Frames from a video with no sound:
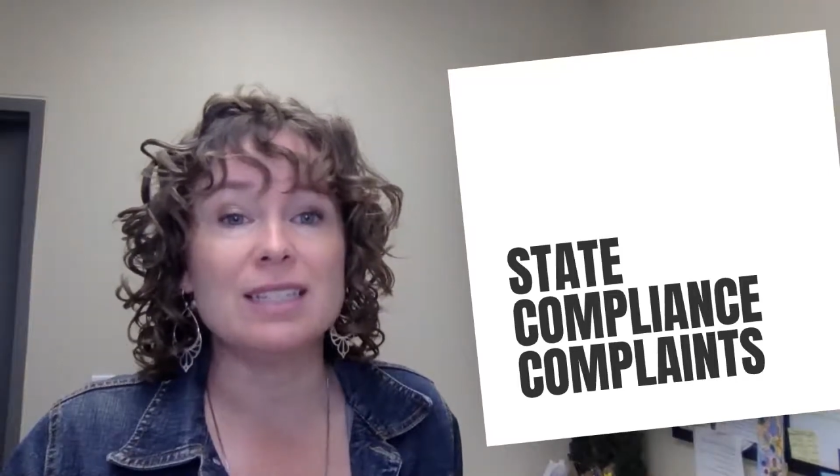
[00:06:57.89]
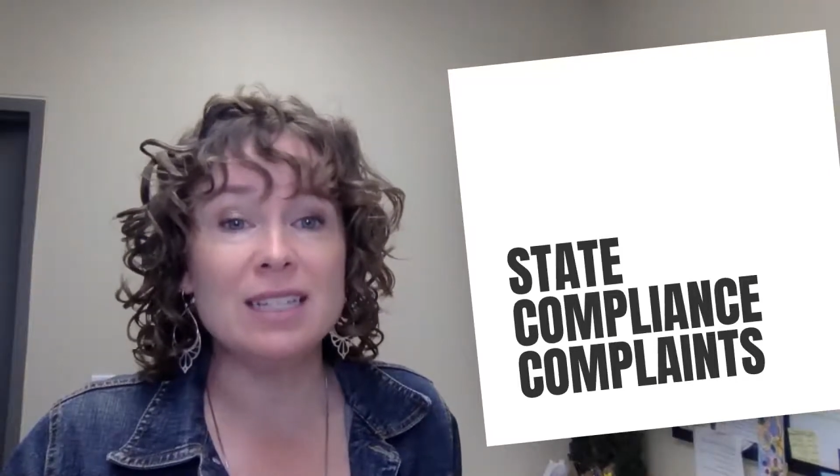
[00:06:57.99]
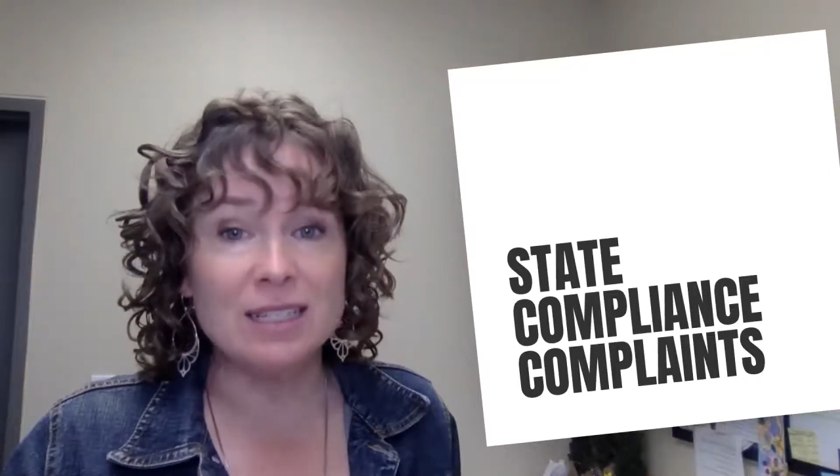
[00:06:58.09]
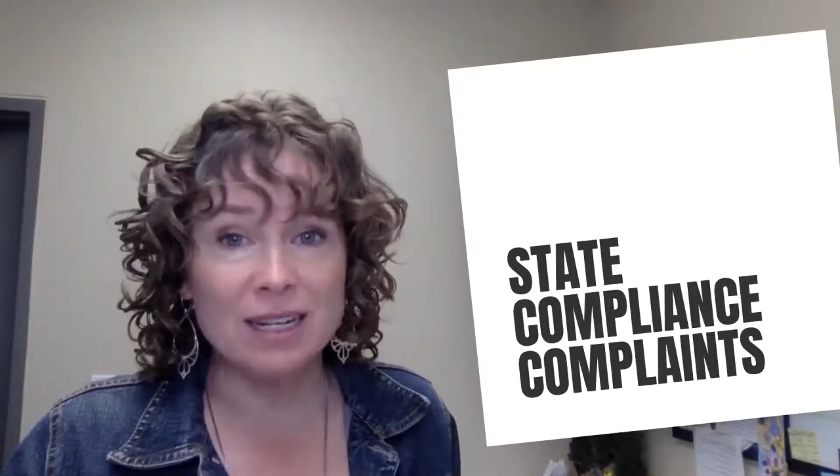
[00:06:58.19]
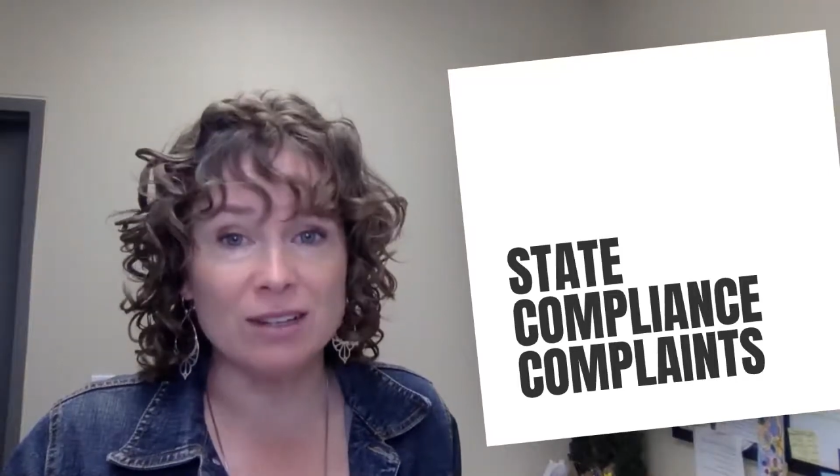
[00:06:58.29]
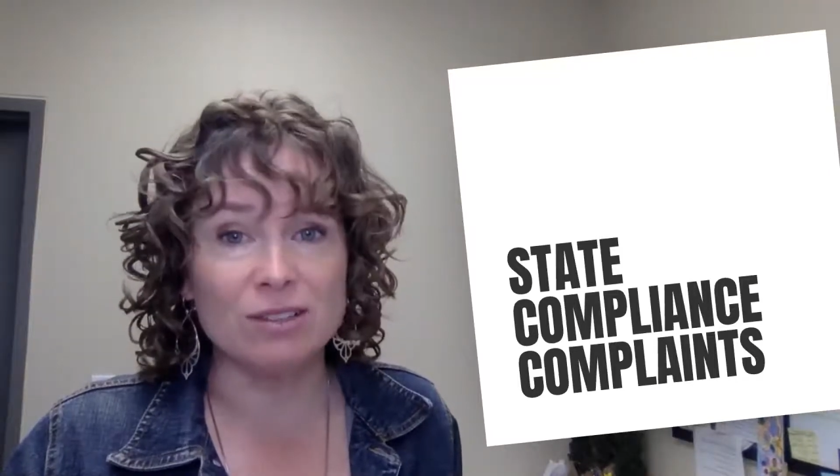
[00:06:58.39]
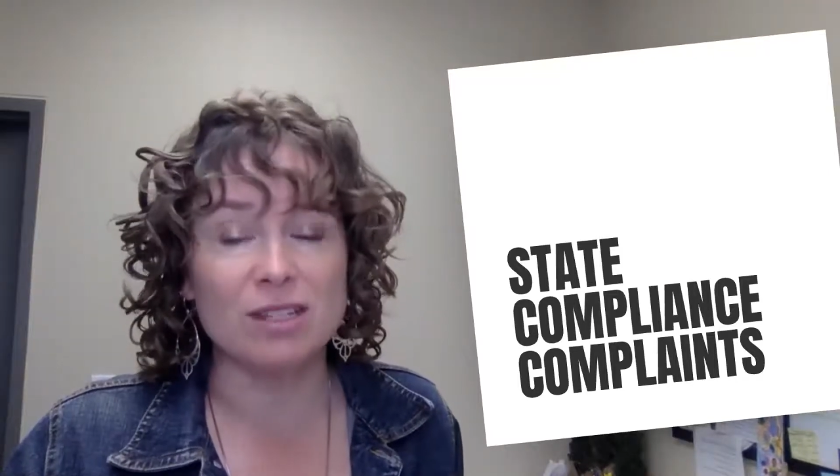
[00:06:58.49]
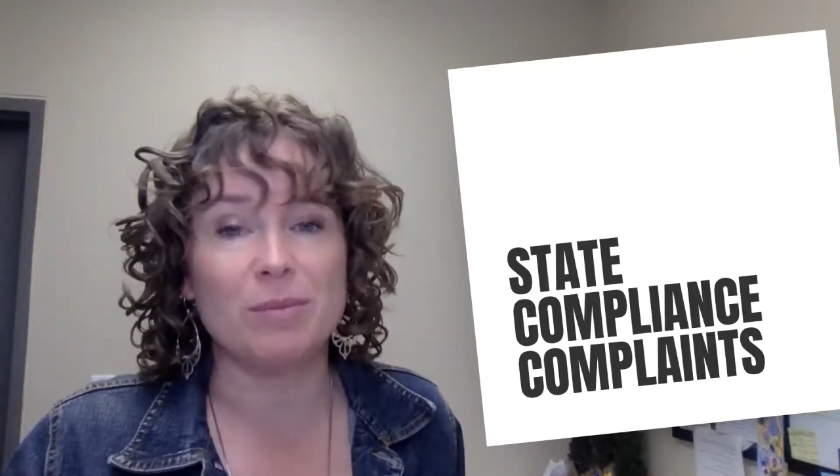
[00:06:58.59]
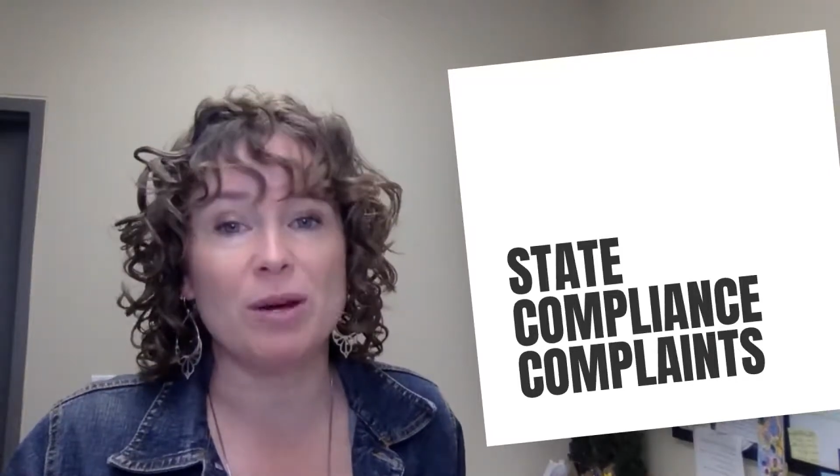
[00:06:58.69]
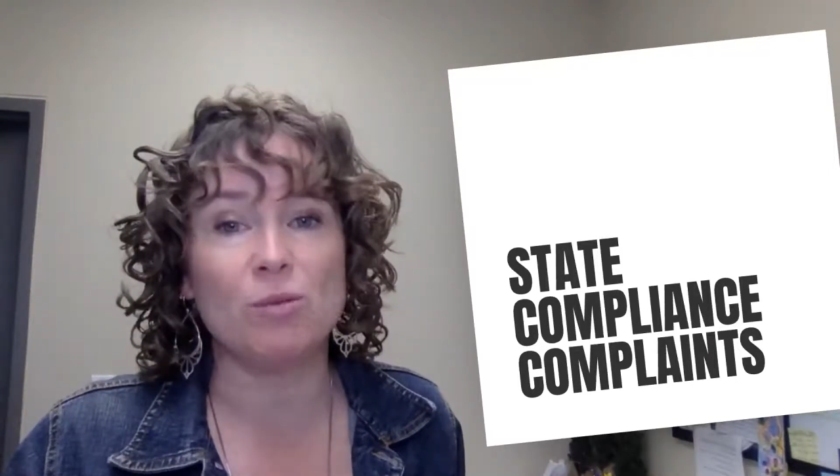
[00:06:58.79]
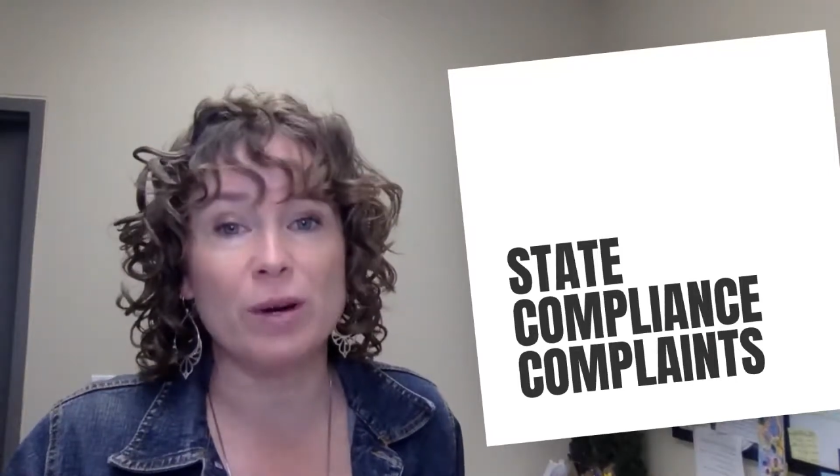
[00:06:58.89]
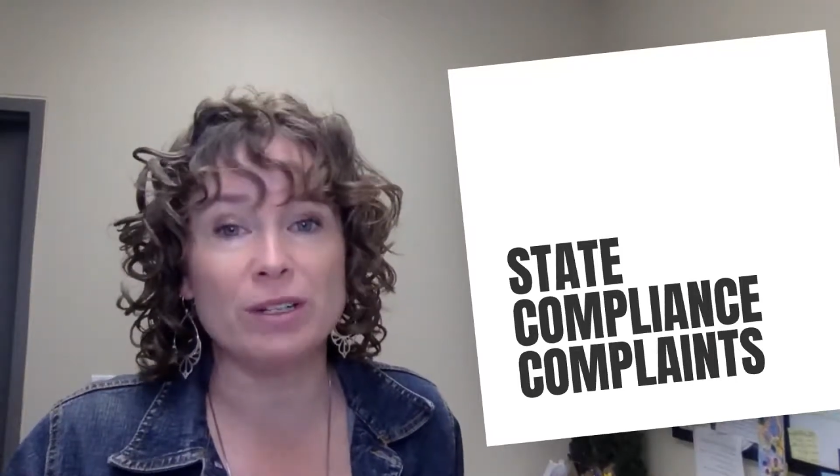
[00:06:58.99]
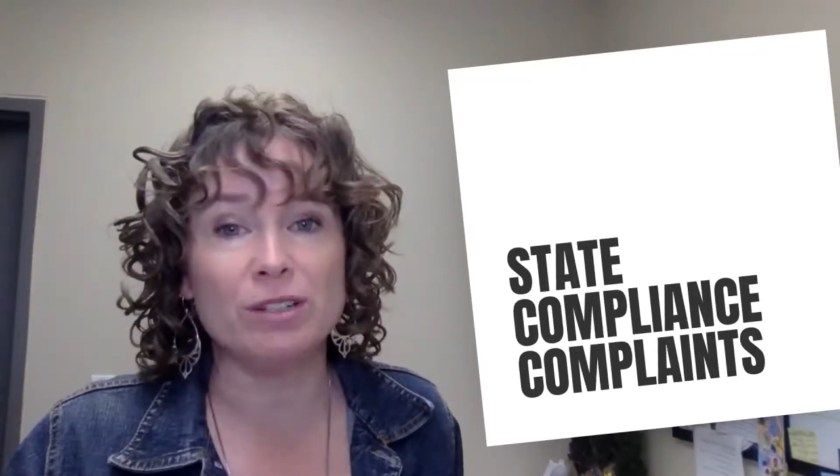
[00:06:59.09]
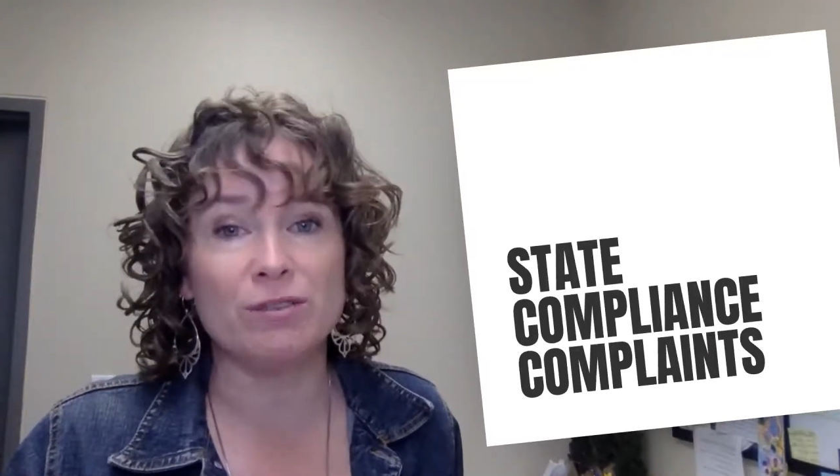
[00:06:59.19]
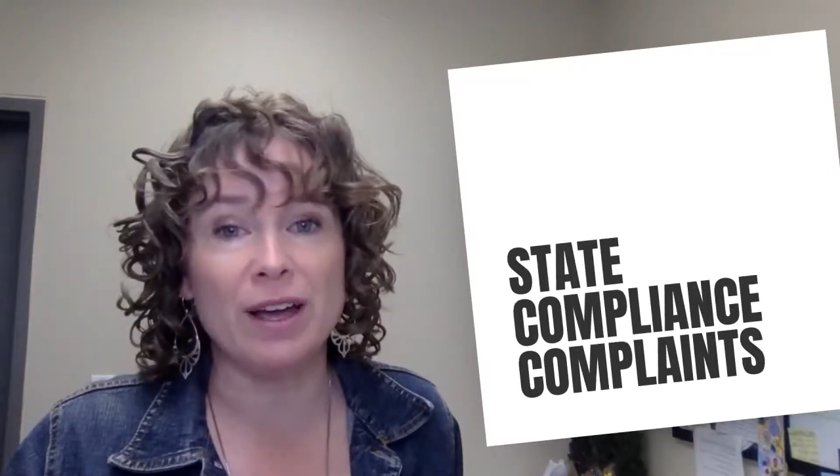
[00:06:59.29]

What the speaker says: Details about where to